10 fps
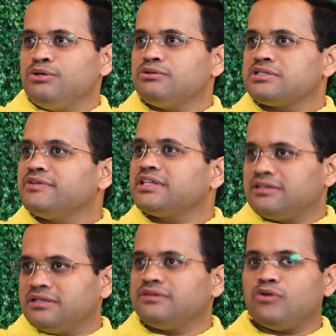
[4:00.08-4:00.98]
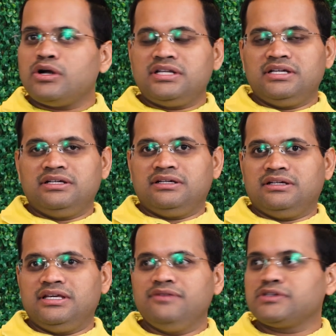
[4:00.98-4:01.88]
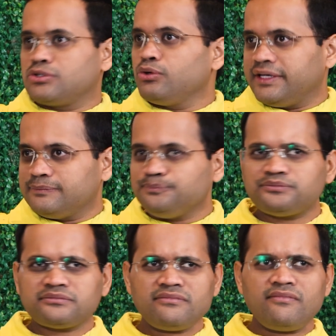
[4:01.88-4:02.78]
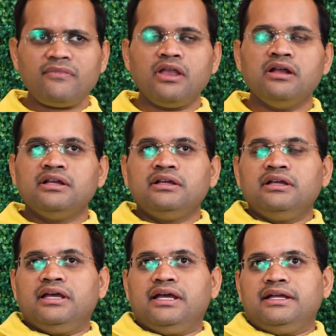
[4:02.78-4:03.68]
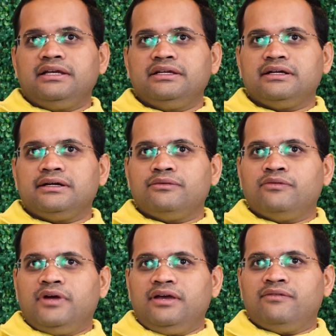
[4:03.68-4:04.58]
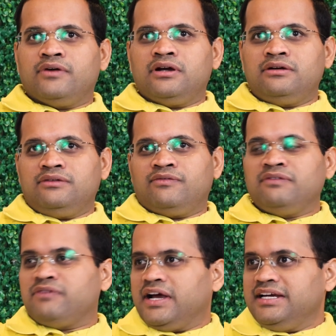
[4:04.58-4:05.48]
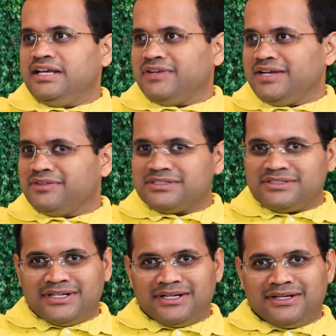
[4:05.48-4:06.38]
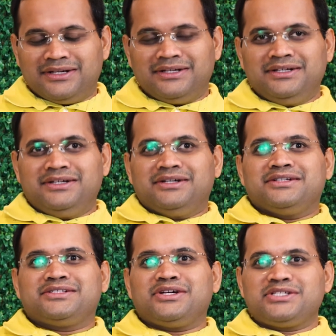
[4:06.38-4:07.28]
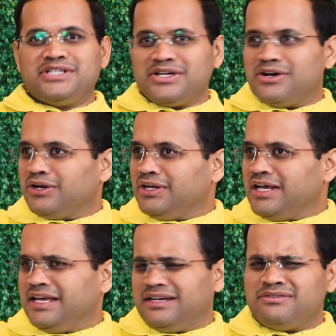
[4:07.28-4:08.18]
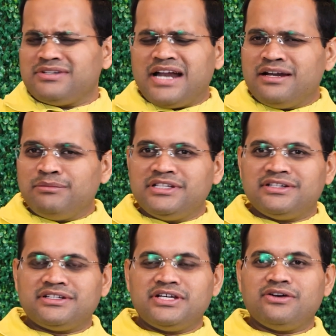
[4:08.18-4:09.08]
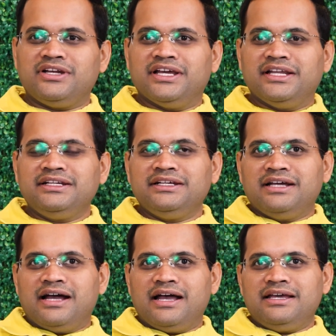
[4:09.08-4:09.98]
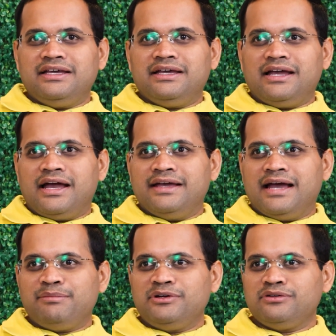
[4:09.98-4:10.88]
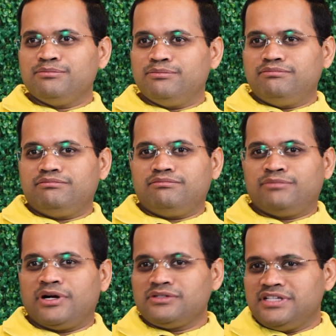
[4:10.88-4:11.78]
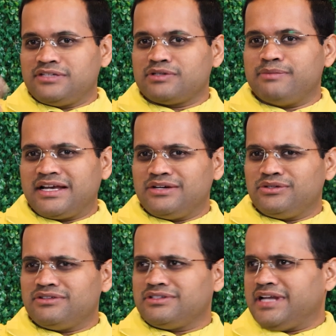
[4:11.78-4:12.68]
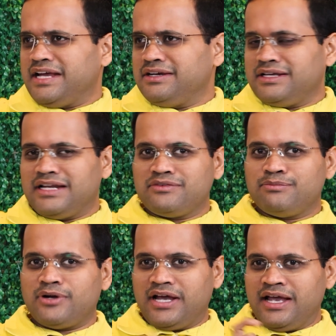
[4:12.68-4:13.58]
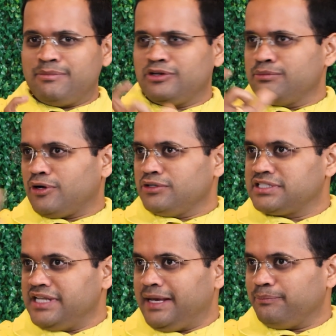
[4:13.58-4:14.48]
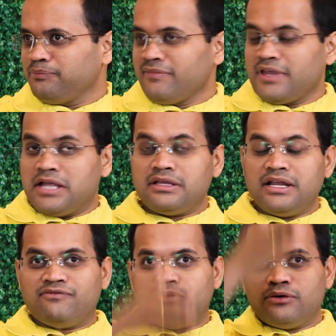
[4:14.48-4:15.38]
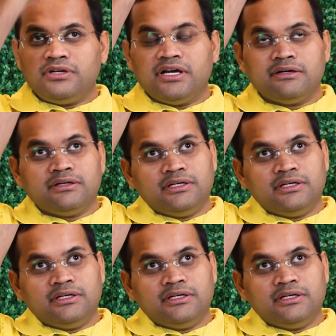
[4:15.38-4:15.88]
enthused with what he was doing. And one fine day when I was searching online, I was randomly searching online. I happened to browse. This was back in 2009-10. I happened to browse his name, and then I found